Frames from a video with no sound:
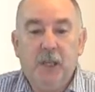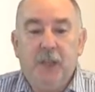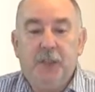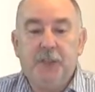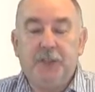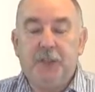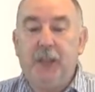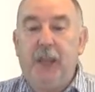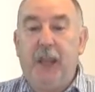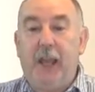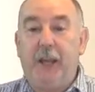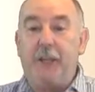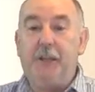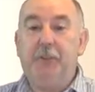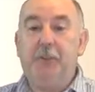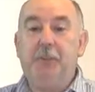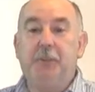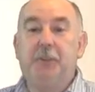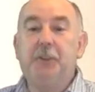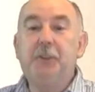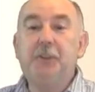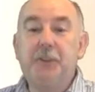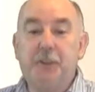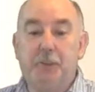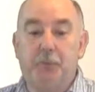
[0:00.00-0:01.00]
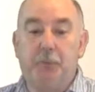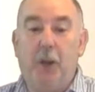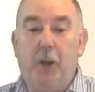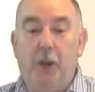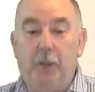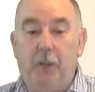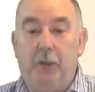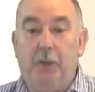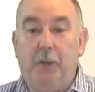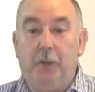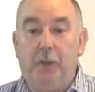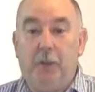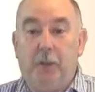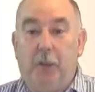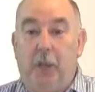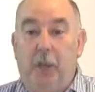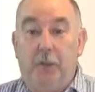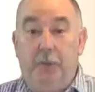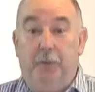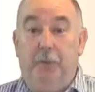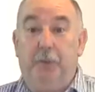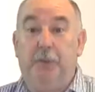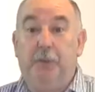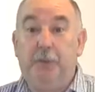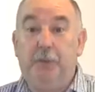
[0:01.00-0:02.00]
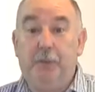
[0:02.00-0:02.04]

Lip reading: So how do you reduce the load?